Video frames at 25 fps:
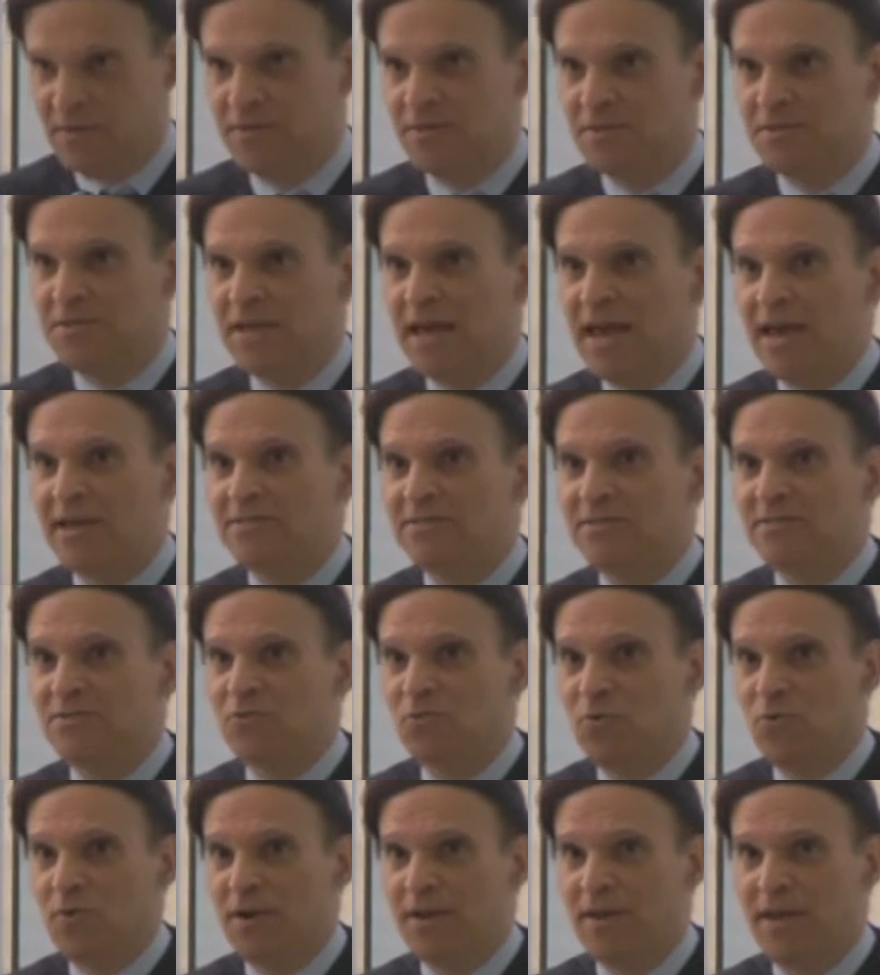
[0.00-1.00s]
The Jackson
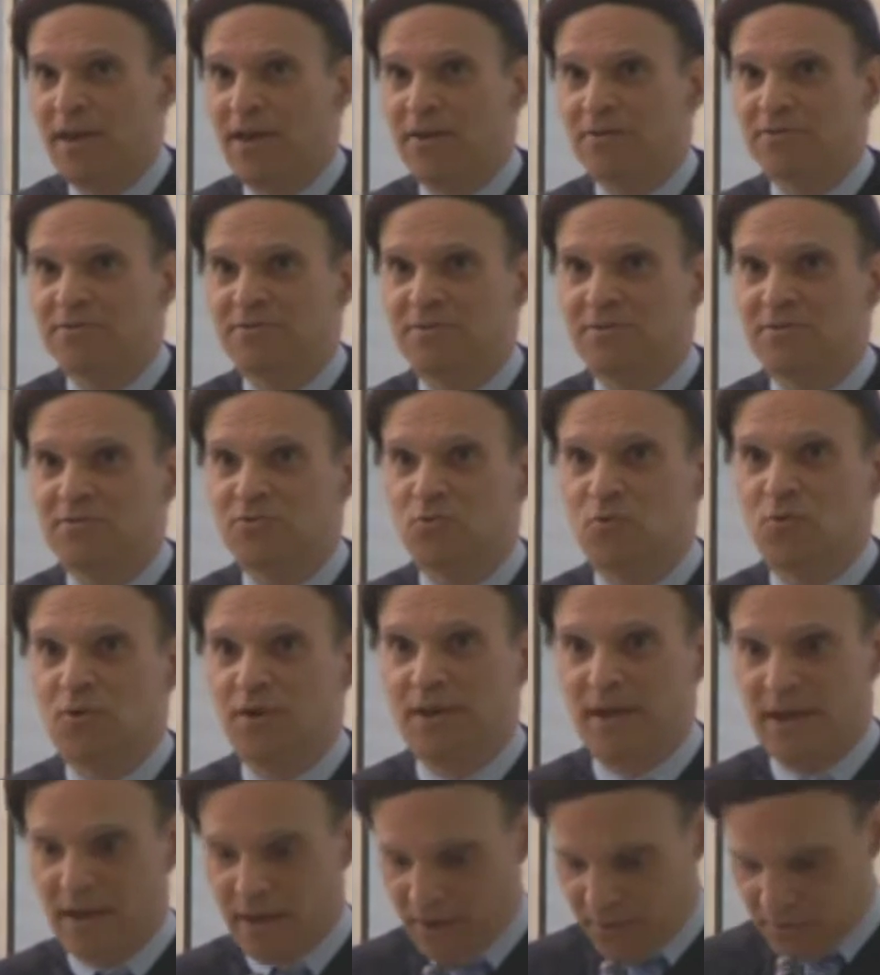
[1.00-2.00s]
Courthouse, this
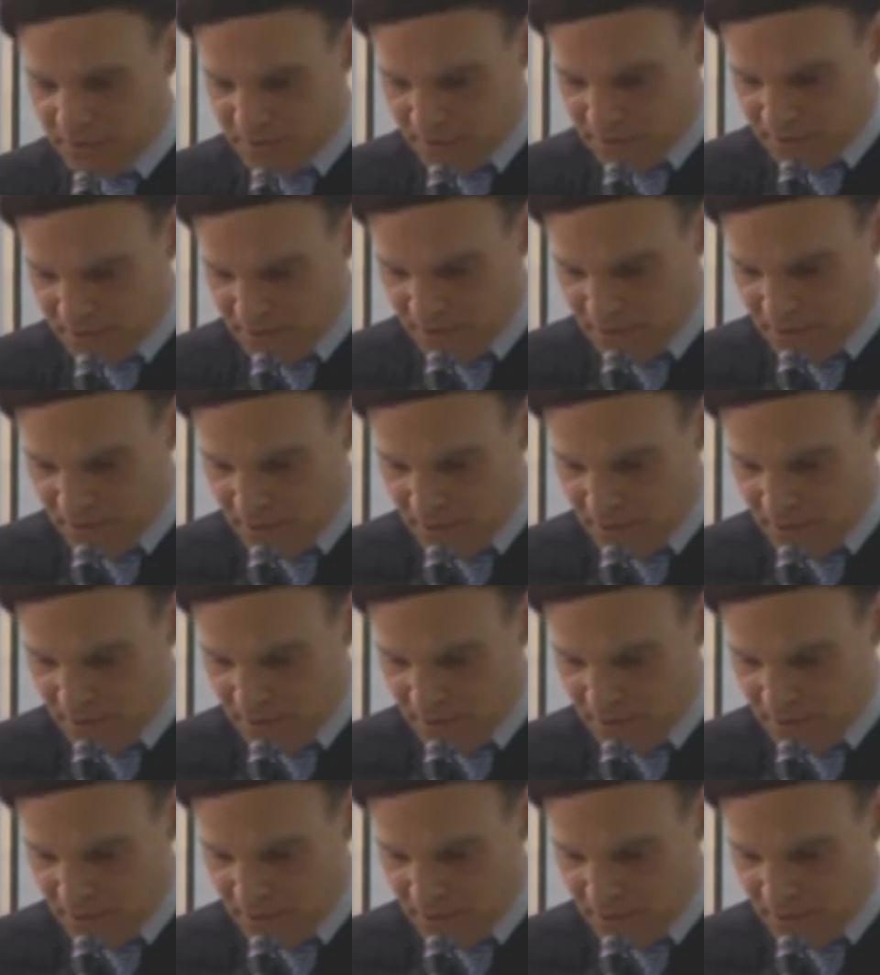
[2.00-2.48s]
courthouse,